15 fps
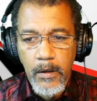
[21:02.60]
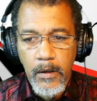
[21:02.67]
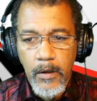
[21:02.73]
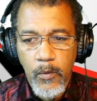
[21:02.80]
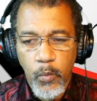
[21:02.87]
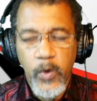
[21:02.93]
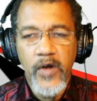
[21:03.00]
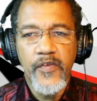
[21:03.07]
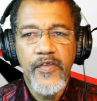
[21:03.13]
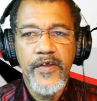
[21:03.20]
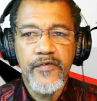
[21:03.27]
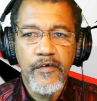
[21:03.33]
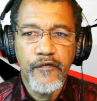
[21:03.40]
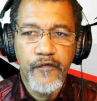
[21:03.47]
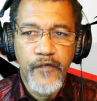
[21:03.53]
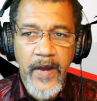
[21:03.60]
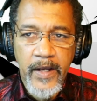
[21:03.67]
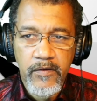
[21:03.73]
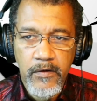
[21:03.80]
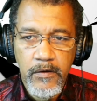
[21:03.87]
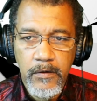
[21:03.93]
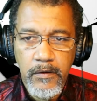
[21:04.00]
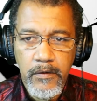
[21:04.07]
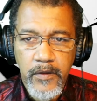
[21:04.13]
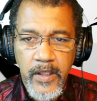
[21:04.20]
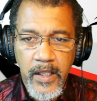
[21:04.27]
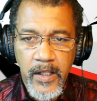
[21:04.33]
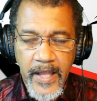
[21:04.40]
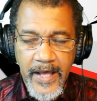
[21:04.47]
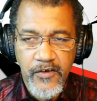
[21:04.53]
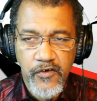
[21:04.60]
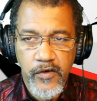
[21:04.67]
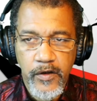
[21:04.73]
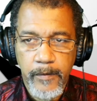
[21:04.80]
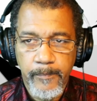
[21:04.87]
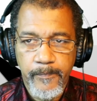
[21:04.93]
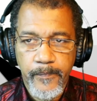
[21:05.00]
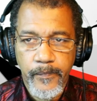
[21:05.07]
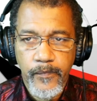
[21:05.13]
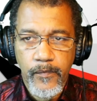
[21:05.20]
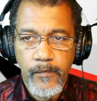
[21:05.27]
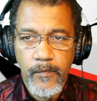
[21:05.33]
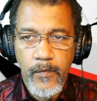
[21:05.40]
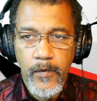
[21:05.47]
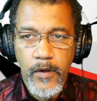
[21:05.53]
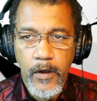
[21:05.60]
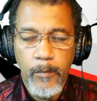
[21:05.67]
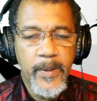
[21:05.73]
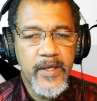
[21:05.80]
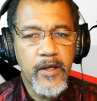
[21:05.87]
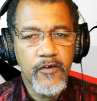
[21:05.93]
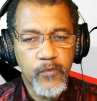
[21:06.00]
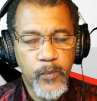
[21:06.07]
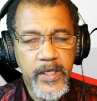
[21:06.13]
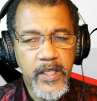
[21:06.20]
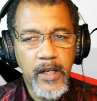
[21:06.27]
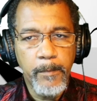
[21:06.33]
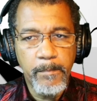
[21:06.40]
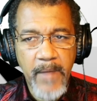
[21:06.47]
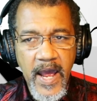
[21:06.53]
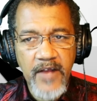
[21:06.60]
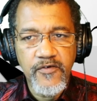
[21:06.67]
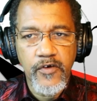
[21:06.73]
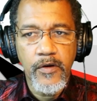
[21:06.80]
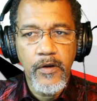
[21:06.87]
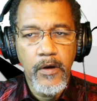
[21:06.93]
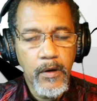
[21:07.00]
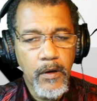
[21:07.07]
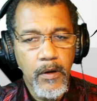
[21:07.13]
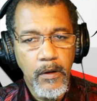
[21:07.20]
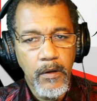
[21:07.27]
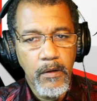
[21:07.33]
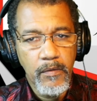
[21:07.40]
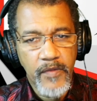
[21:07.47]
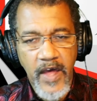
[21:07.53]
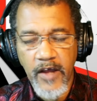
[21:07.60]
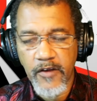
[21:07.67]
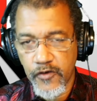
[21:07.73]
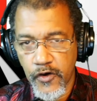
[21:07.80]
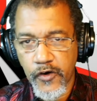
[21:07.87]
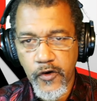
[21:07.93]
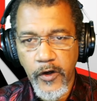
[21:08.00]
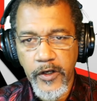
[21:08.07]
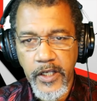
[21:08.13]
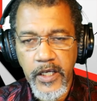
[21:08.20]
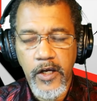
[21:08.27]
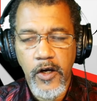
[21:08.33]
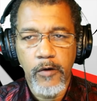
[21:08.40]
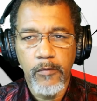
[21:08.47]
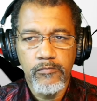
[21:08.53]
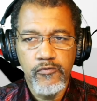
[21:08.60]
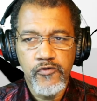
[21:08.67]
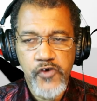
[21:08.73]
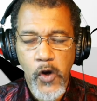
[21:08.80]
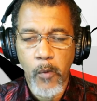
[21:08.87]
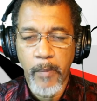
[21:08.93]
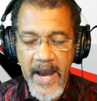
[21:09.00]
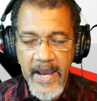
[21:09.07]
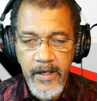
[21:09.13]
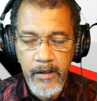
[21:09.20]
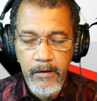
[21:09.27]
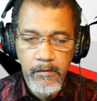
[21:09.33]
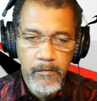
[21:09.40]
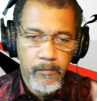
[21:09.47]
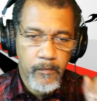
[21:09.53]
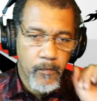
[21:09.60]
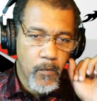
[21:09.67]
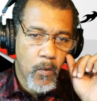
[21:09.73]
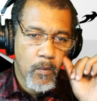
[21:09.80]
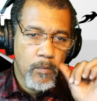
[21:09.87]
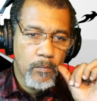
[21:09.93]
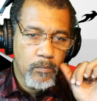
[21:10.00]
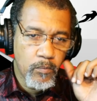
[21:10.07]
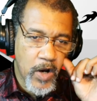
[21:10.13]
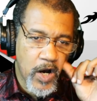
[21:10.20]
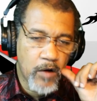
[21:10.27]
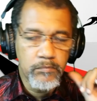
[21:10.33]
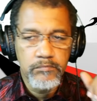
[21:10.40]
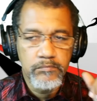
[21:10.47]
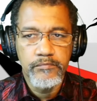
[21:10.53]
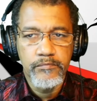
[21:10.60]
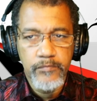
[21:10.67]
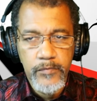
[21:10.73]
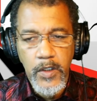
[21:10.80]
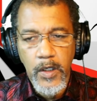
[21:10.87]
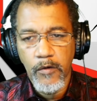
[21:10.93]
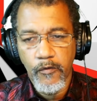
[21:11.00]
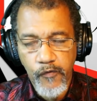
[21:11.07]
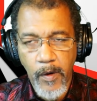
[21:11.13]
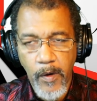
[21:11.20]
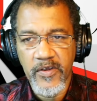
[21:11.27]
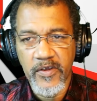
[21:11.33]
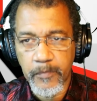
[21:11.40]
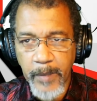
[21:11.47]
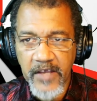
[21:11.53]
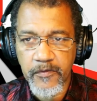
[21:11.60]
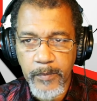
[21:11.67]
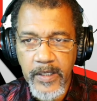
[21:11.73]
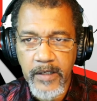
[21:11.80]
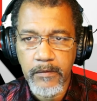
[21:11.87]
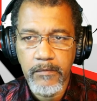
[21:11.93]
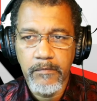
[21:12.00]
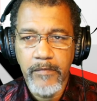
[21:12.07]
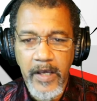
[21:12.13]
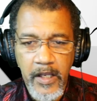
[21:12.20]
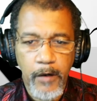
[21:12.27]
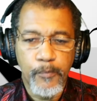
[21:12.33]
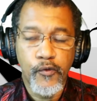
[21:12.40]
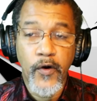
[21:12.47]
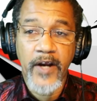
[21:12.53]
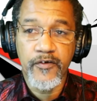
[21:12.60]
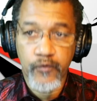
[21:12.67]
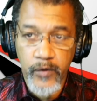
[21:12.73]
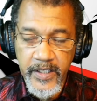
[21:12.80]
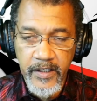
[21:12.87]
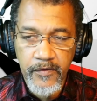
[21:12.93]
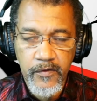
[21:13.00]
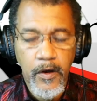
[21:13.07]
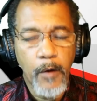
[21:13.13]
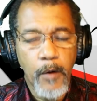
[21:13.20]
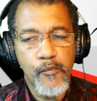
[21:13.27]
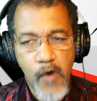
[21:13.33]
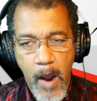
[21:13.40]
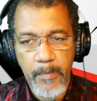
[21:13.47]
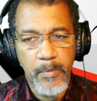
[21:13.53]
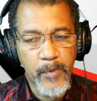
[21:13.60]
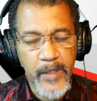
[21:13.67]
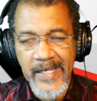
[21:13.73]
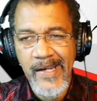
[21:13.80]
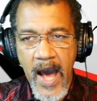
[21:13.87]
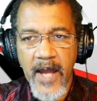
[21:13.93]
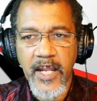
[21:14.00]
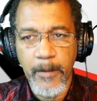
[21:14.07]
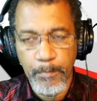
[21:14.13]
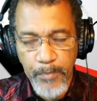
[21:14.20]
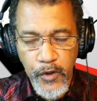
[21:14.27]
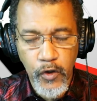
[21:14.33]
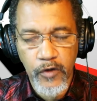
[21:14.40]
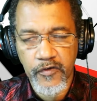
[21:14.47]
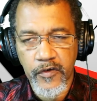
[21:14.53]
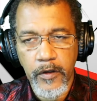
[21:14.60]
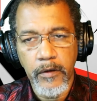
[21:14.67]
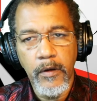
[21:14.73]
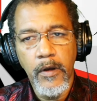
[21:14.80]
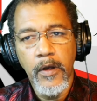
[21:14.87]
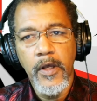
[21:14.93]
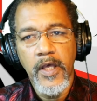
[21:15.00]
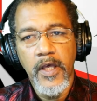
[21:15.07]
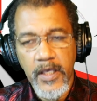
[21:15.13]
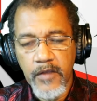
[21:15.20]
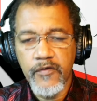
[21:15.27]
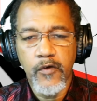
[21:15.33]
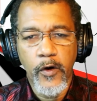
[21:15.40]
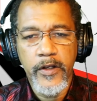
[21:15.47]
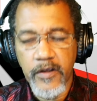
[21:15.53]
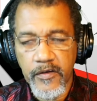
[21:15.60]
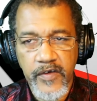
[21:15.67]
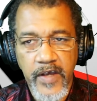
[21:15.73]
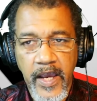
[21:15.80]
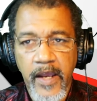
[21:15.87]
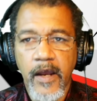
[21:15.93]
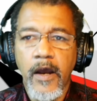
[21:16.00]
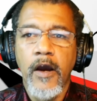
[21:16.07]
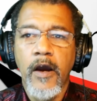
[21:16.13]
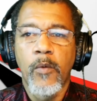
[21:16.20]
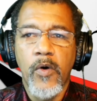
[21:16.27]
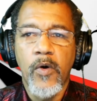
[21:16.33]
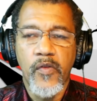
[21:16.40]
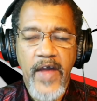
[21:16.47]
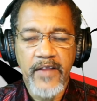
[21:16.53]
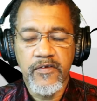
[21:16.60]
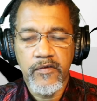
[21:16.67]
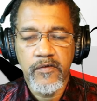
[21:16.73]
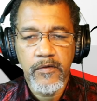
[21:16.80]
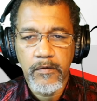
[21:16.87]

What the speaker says: Will this affect the election? Because we can imagine that you're going to hear Joe Biden, well, from his basement in a press release, probably not in person, he's going to say, well, that's